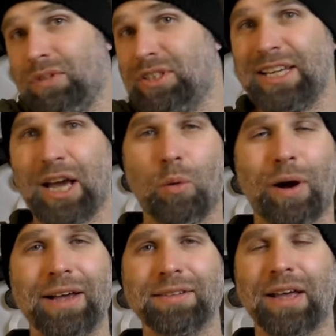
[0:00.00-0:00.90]

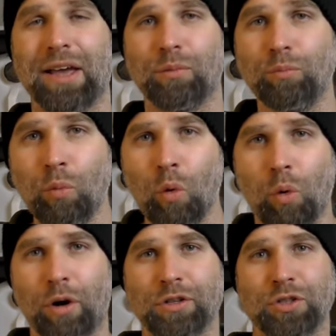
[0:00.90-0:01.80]
DIYs and more.